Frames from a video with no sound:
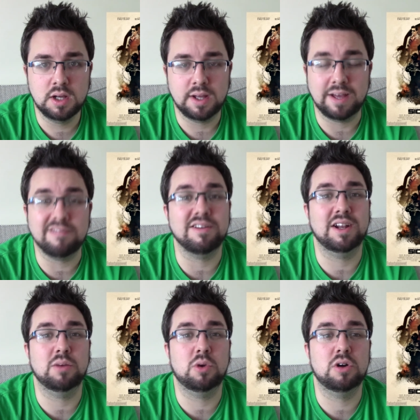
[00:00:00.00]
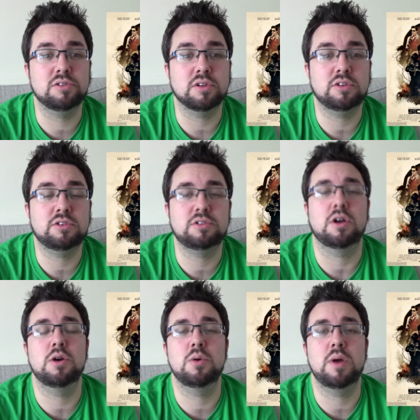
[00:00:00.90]
It really was
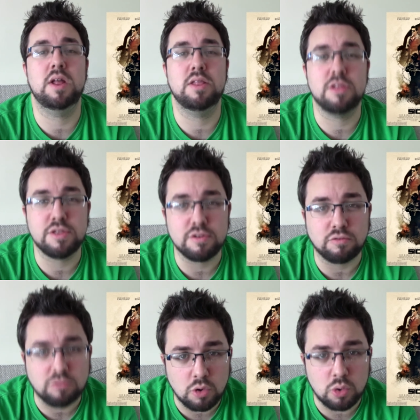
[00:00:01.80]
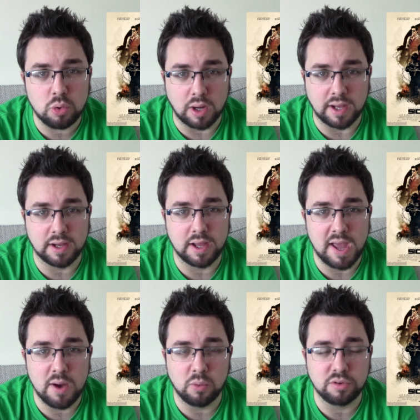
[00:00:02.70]
so enthralling.
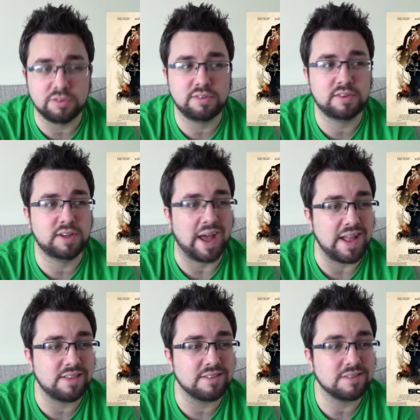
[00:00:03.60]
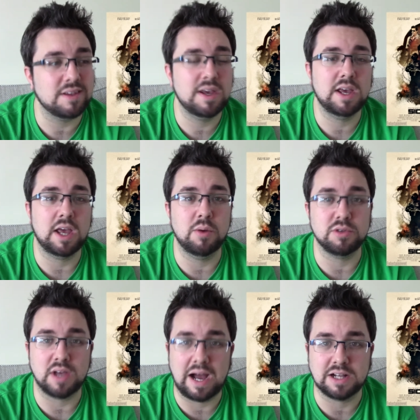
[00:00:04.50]
It was tense, it
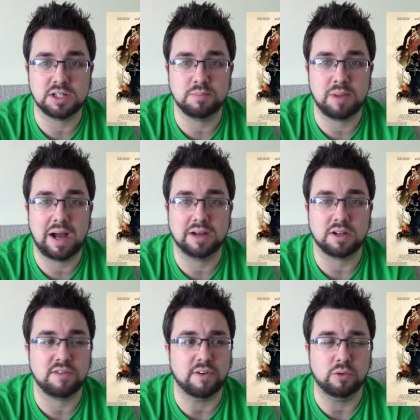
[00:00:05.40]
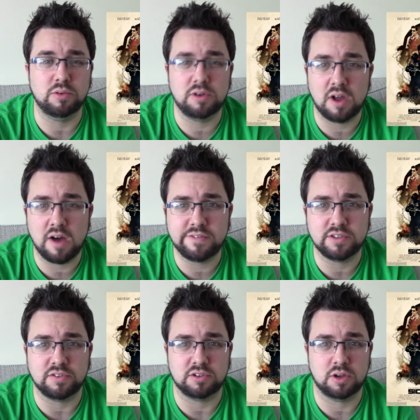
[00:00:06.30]
was action-packed, I felt
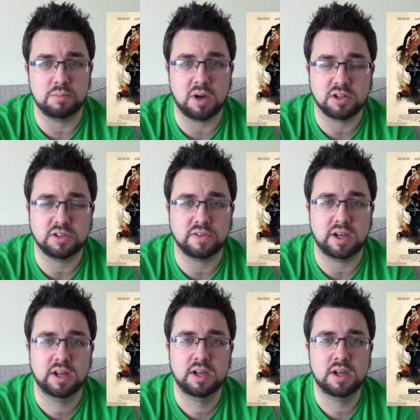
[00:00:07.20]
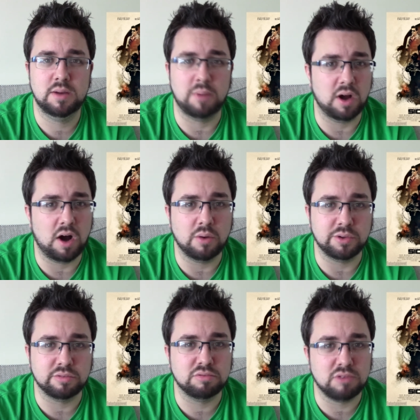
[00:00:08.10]
nervous for so much of it, my heart
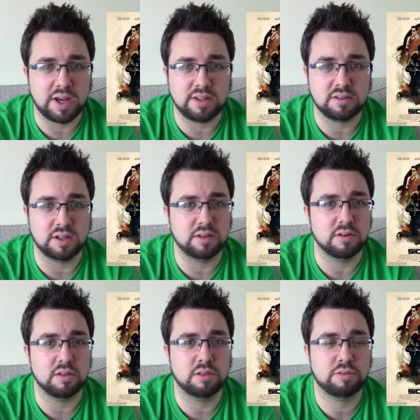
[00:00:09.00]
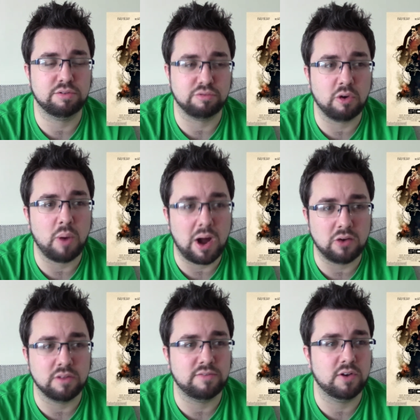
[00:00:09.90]
was racing
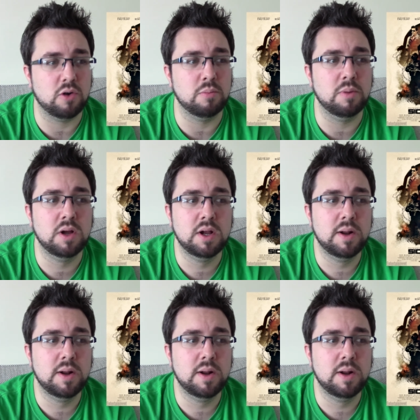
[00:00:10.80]
throughout the film.